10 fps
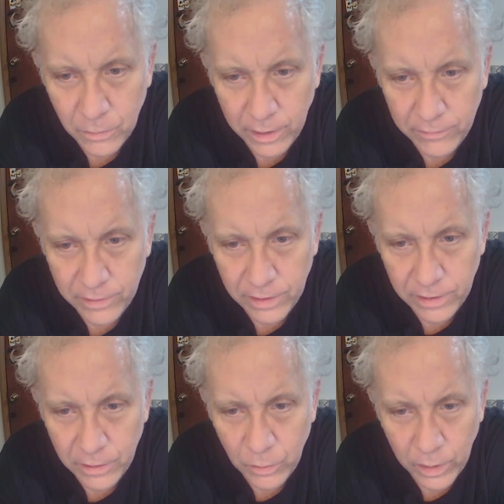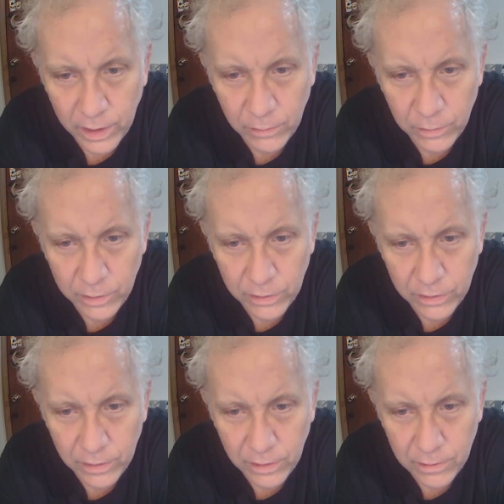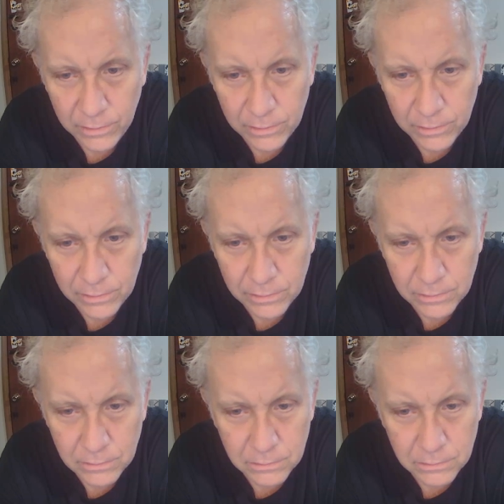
it's a way of getting away with con.